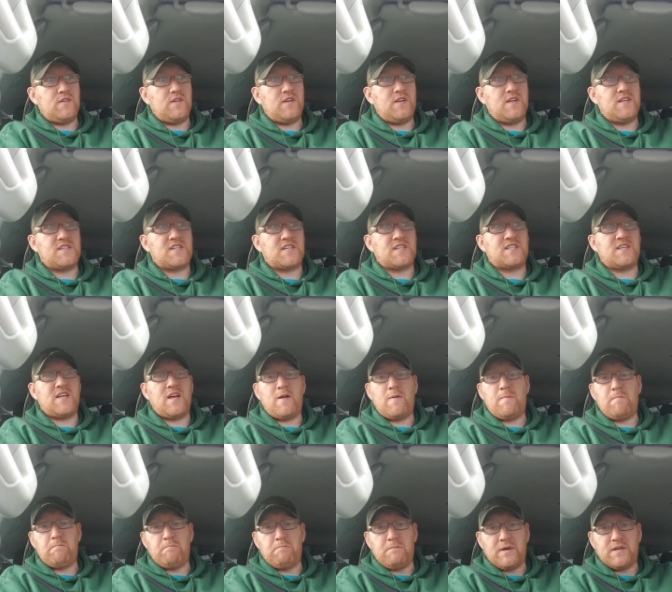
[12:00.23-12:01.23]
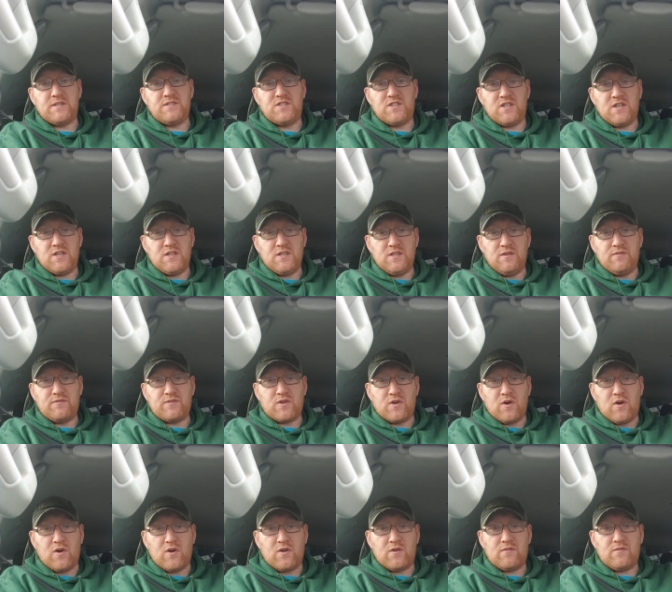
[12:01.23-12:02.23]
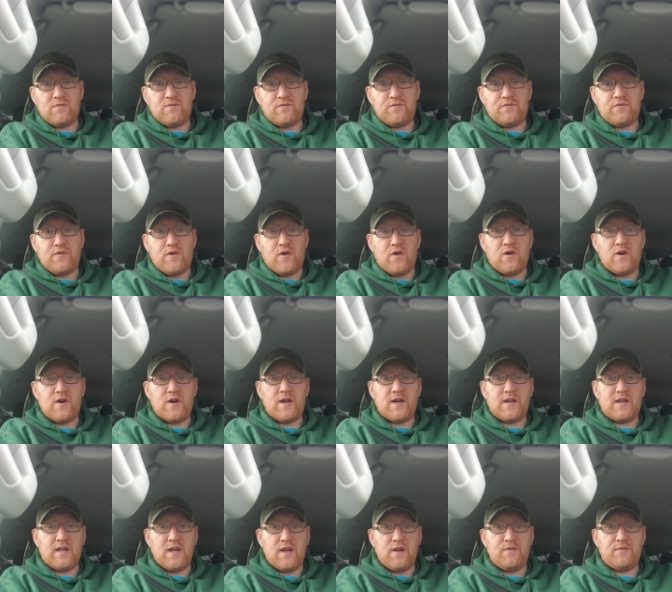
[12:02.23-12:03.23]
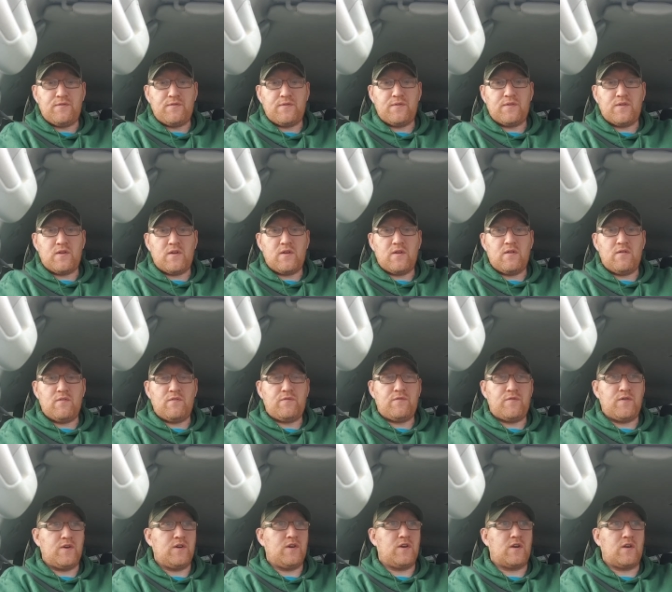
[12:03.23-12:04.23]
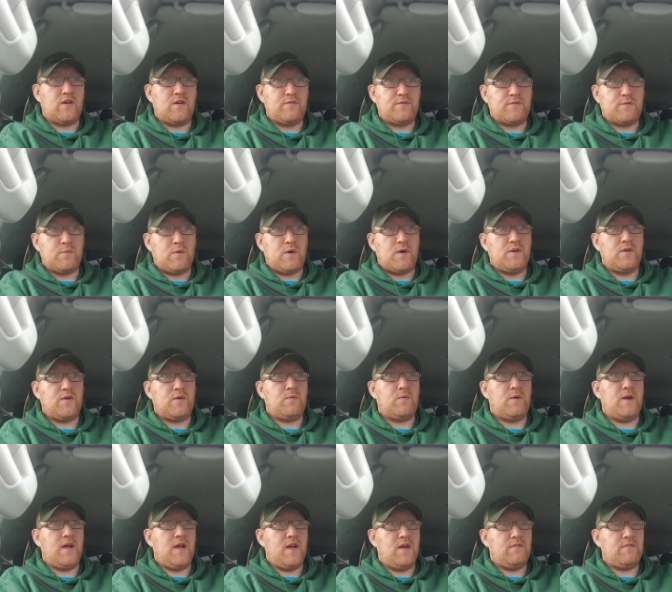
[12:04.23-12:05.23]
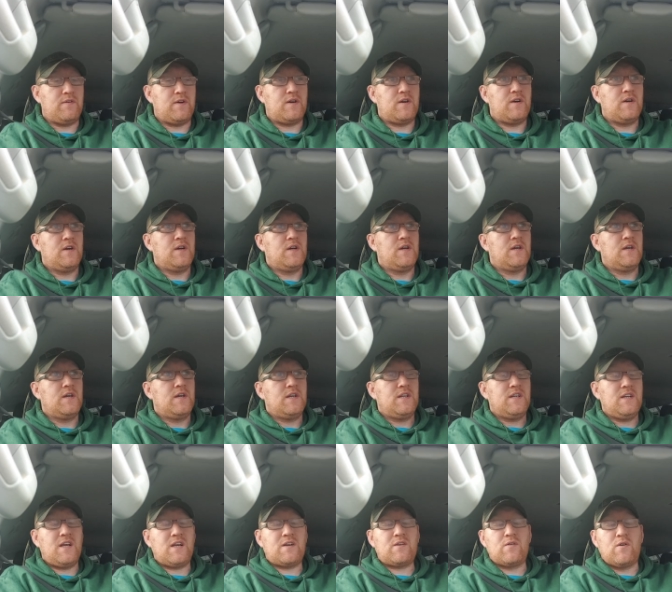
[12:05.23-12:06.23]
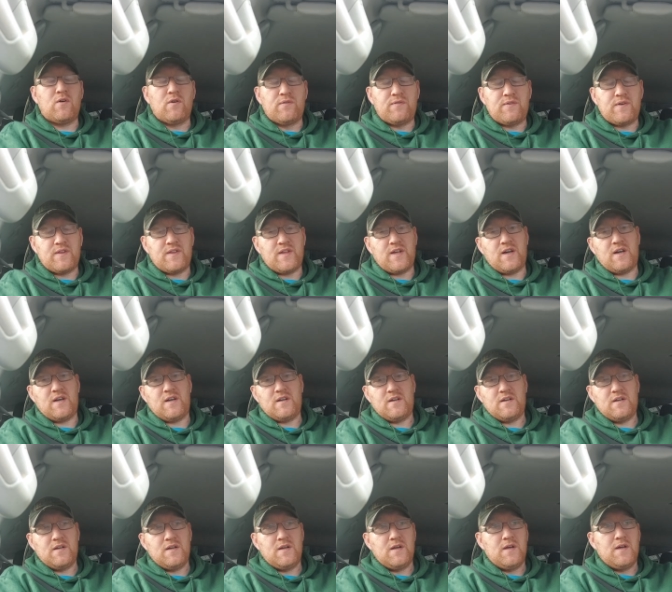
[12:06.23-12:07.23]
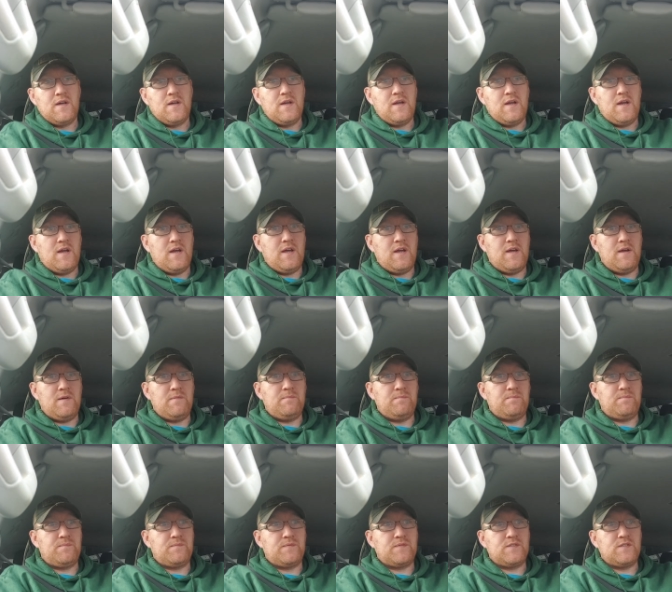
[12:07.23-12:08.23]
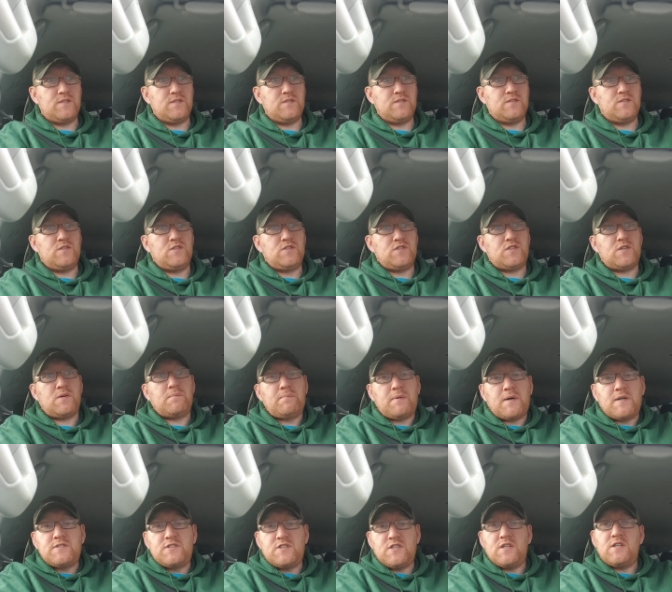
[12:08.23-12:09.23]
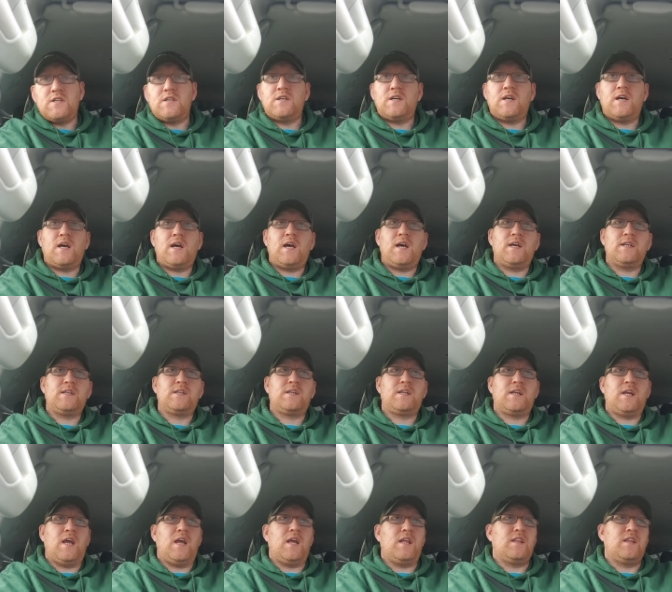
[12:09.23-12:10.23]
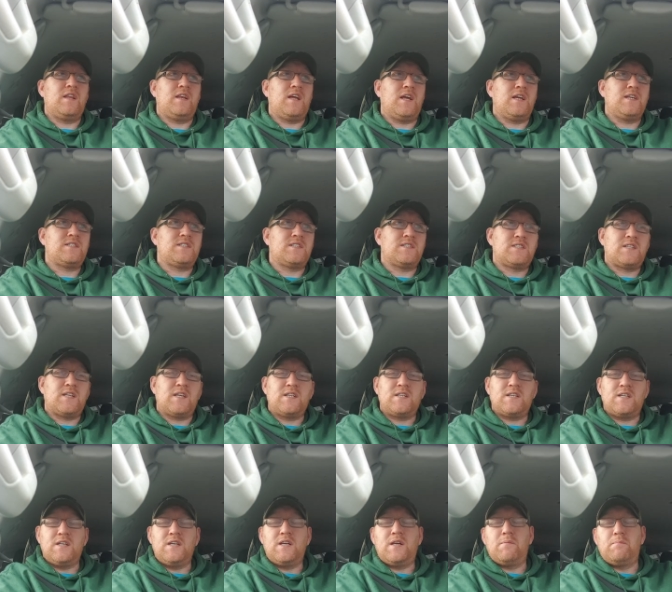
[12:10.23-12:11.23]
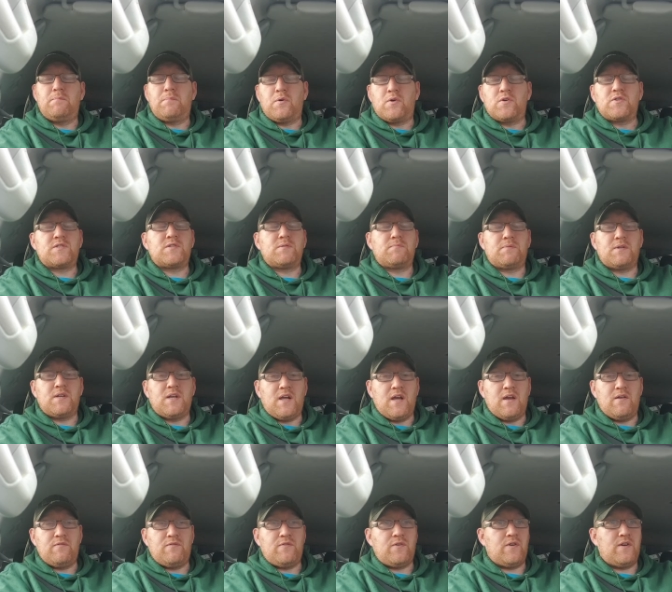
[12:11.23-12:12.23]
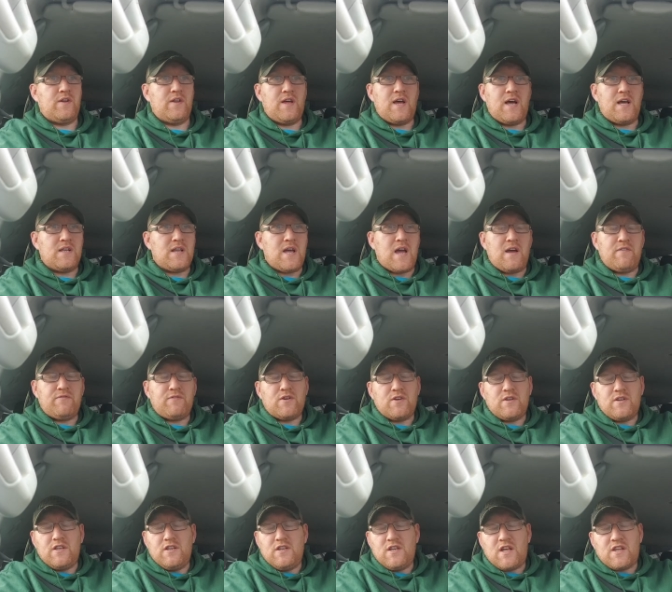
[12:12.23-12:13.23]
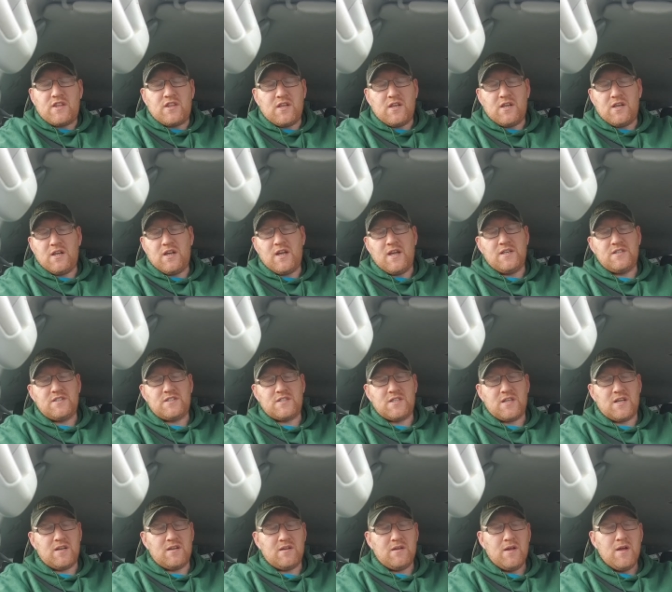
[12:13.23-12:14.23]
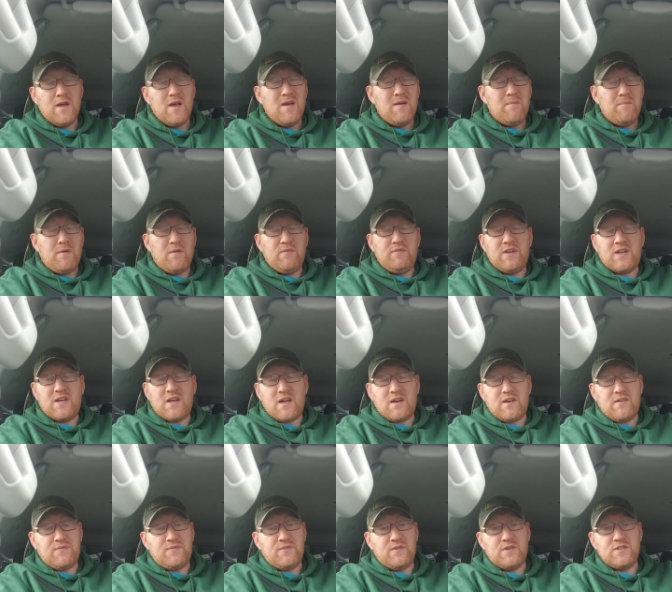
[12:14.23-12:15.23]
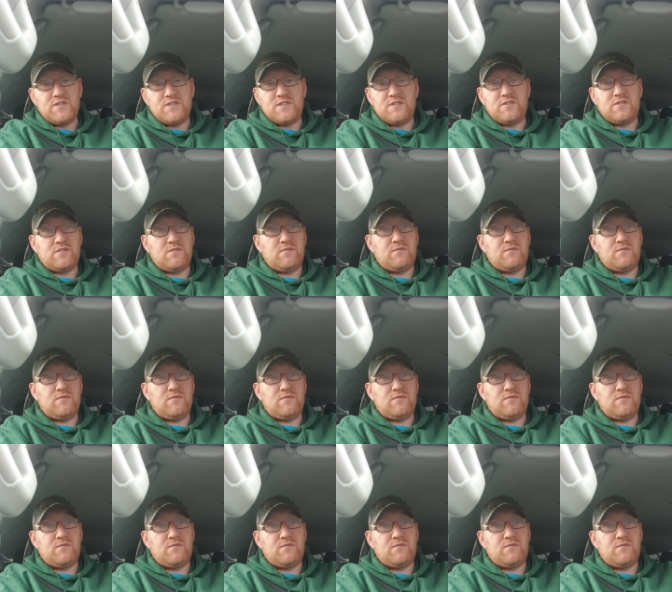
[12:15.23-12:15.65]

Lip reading: there is a certain budget you've got for a gift for your loved one or whatever, yeah, go for that. Use your budget and get the nicest thing that you can possibly get for it. I've got nothing against that. If you can't afford it,